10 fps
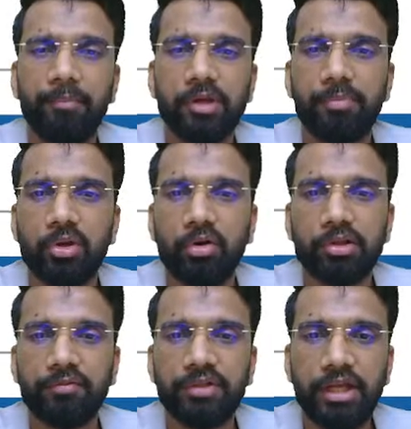happens
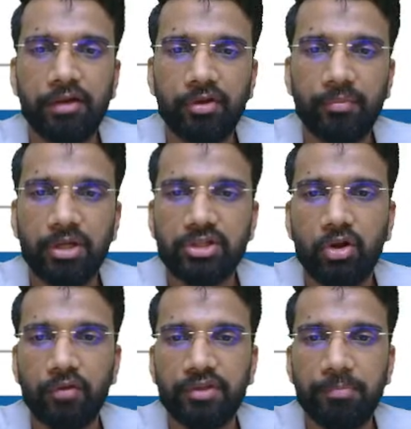because of the
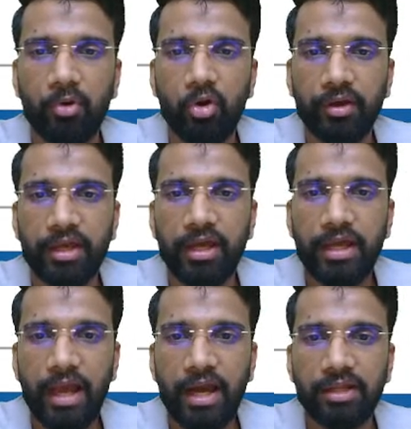inflammation of the
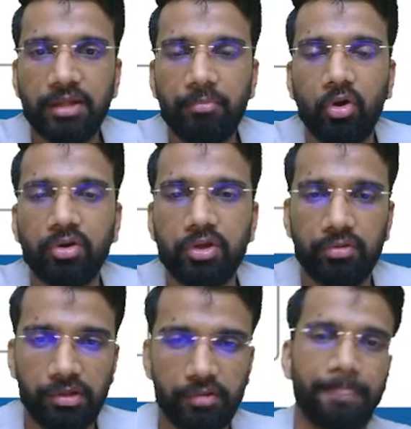bronchi and the
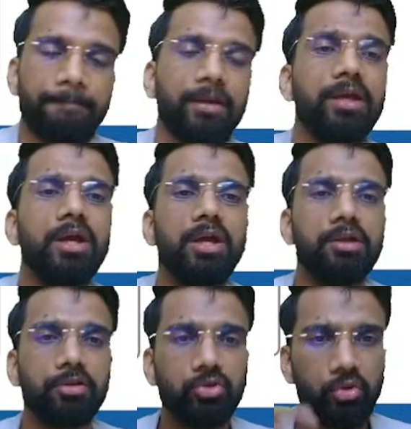bronchioles. Okay.
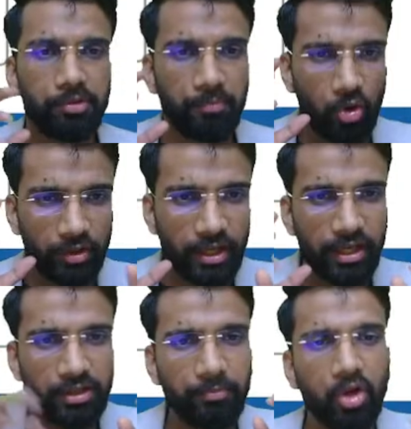So those
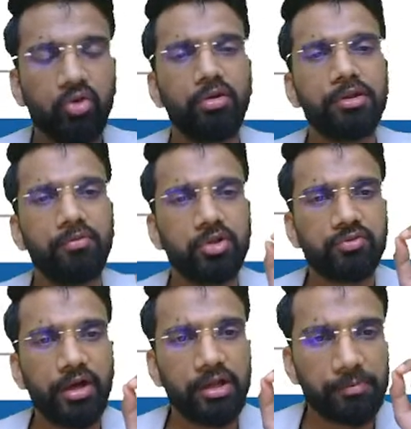bronchi and the bronchioles
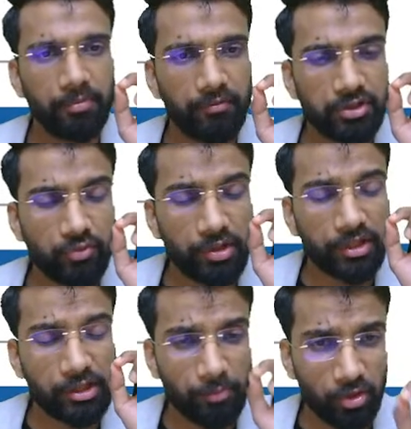which
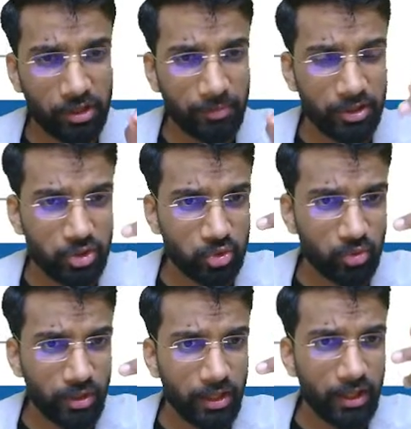was responsible
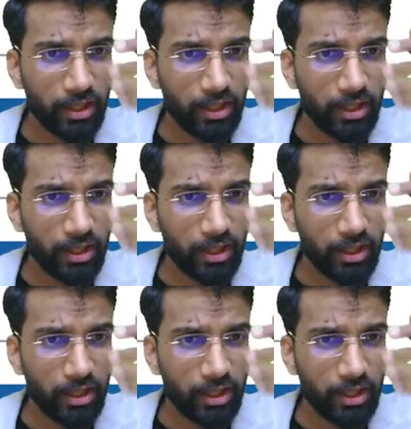to